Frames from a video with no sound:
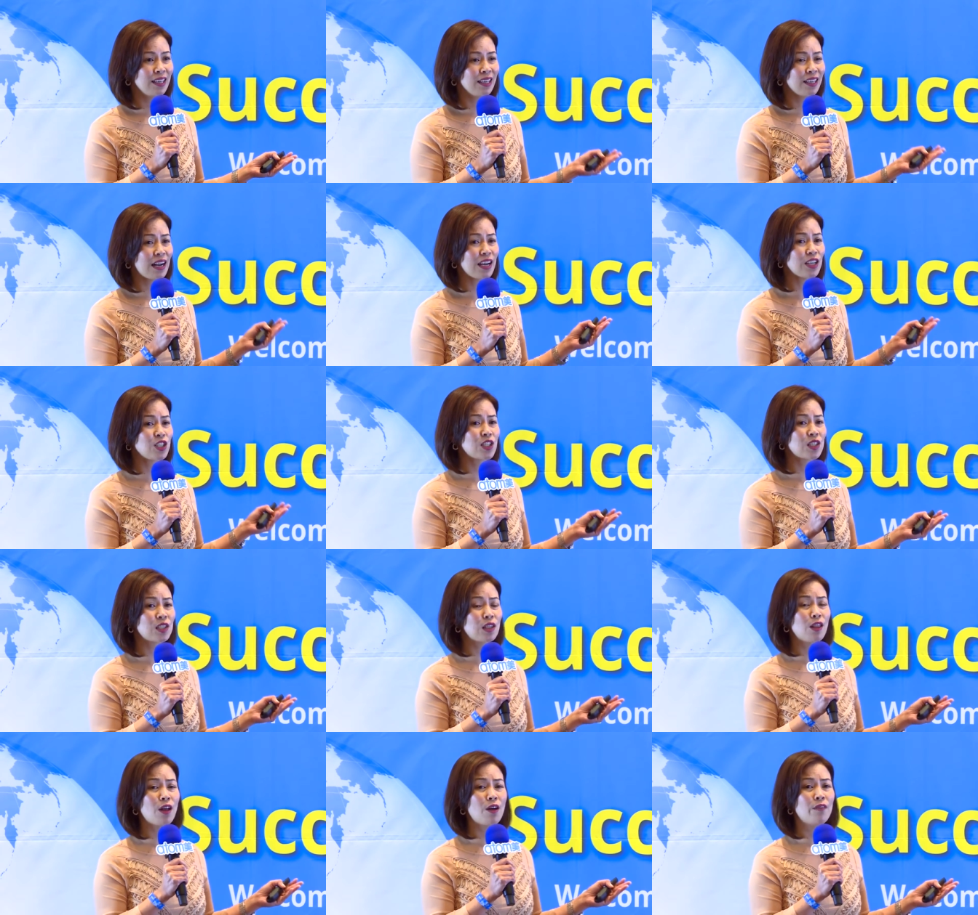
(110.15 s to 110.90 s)
And I
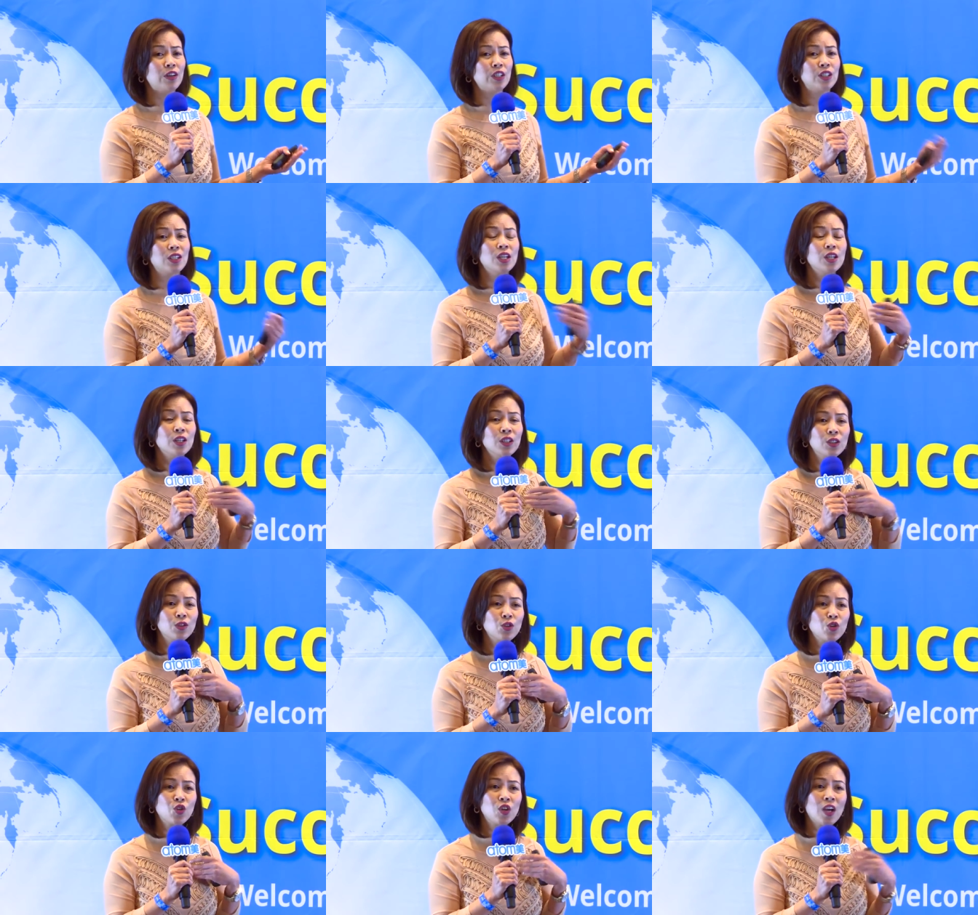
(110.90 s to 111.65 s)
just love it.
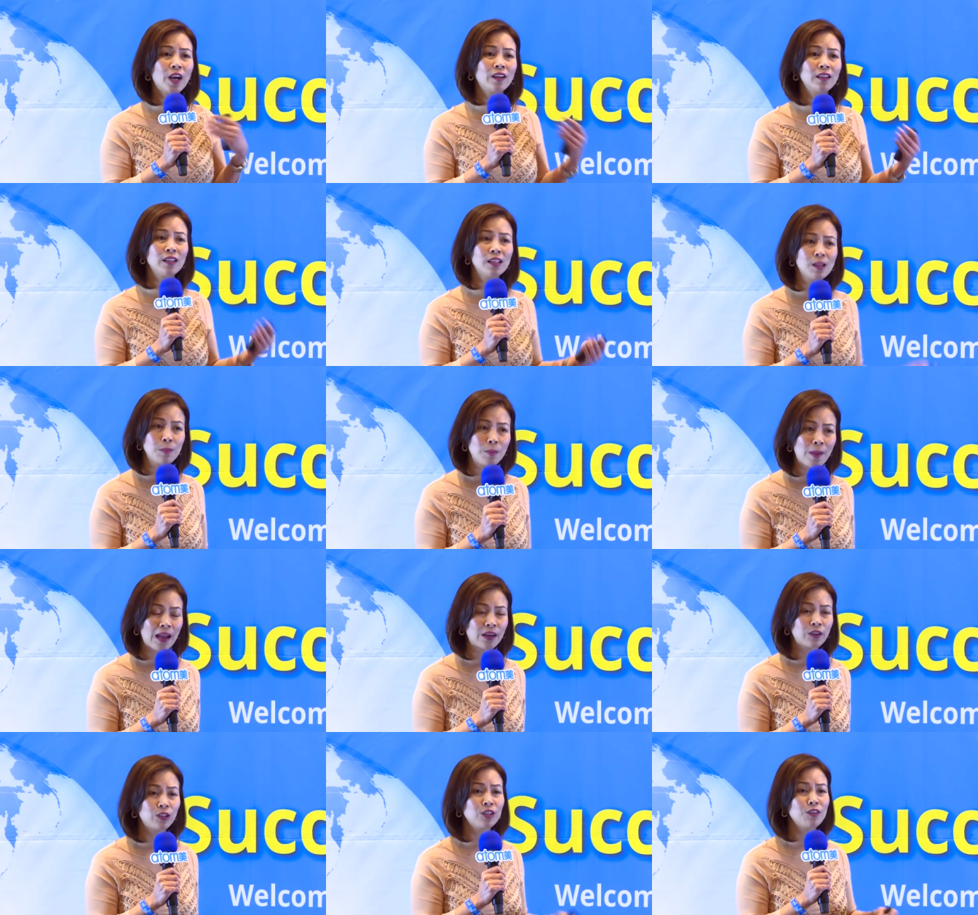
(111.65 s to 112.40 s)
To share a little
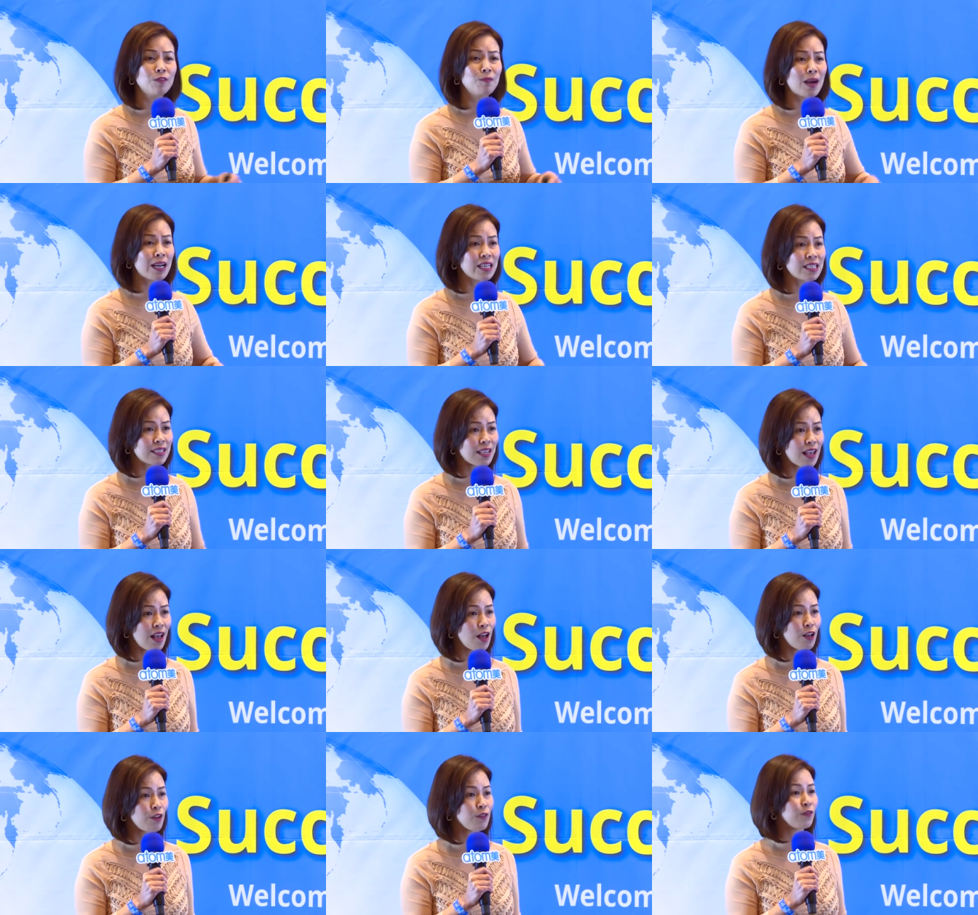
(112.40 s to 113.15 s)
background of
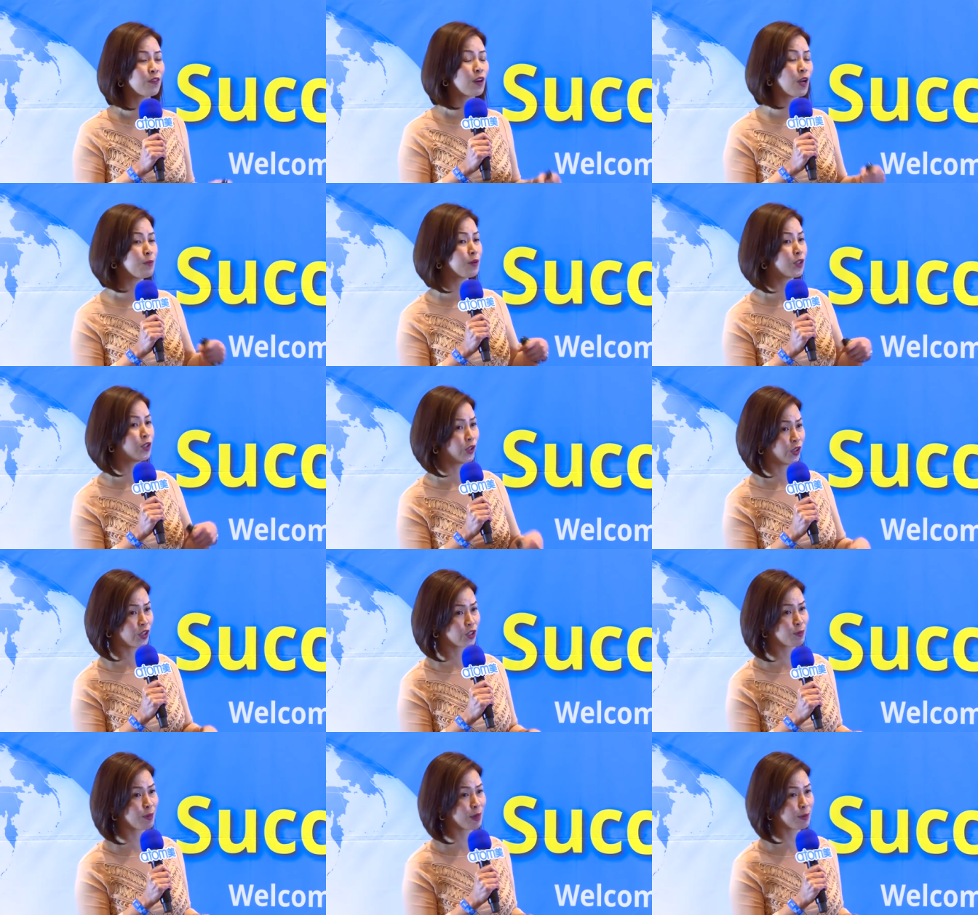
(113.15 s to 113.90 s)
myself, I'm a
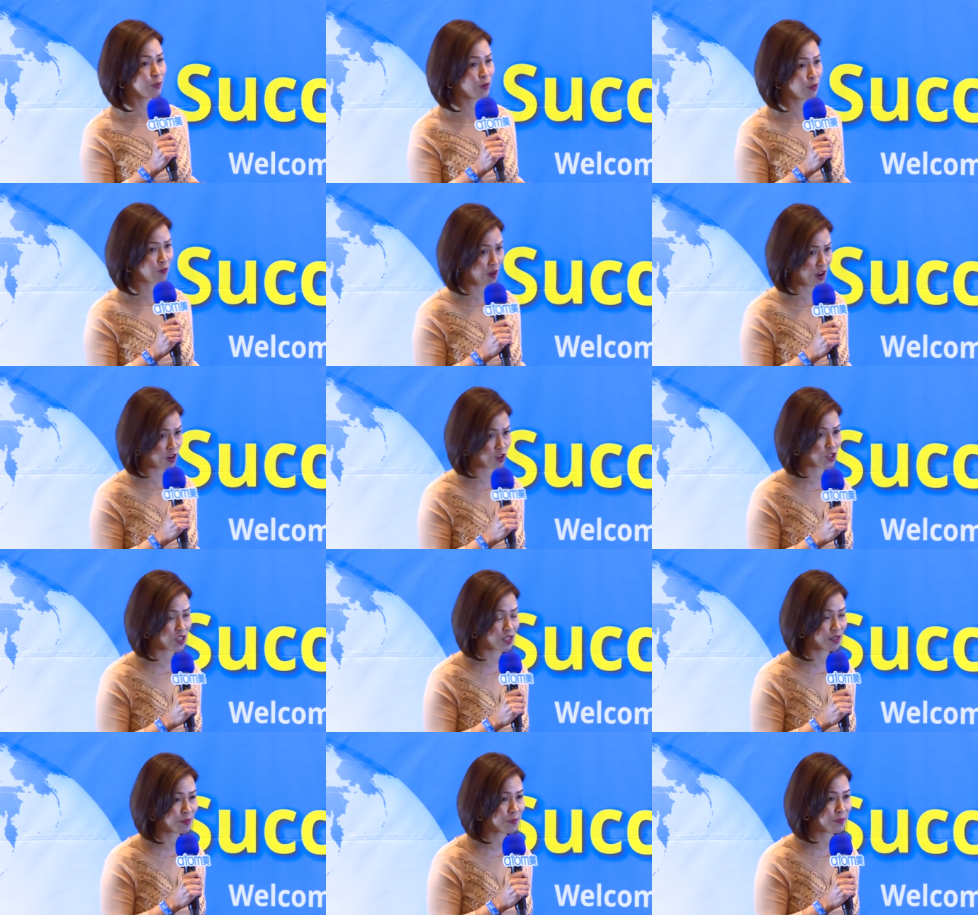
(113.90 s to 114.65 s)
nurse by
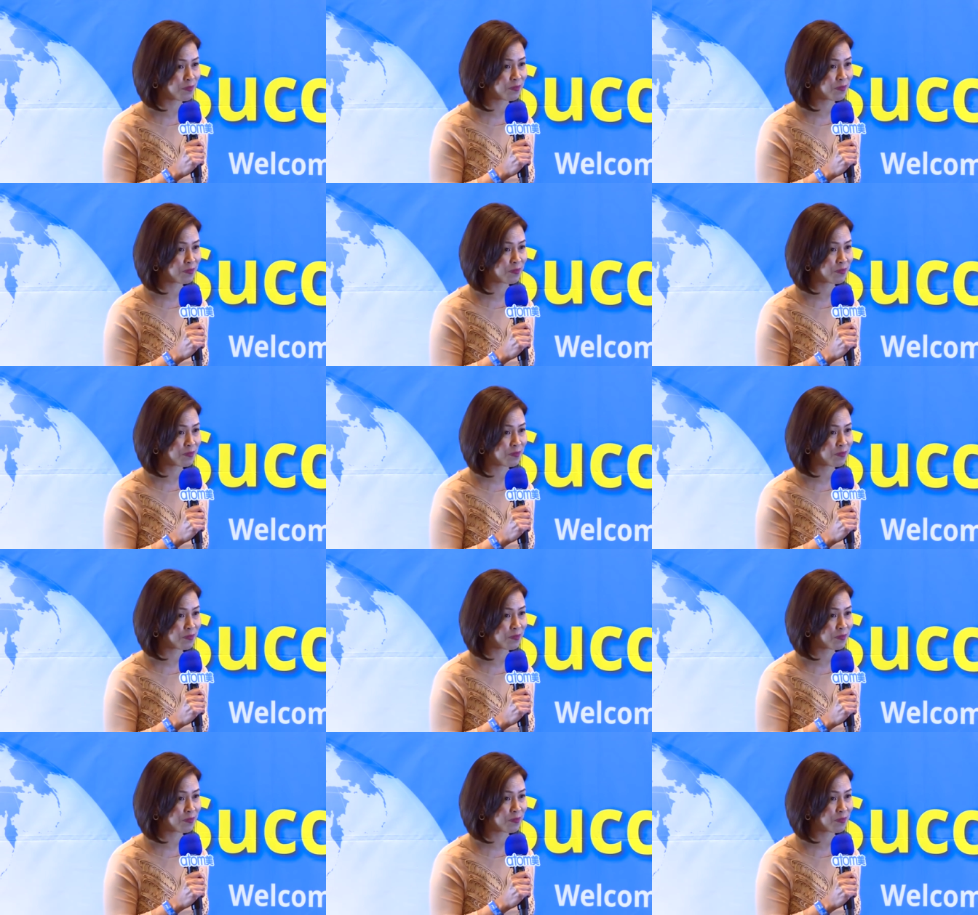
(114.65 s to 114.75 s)
profession,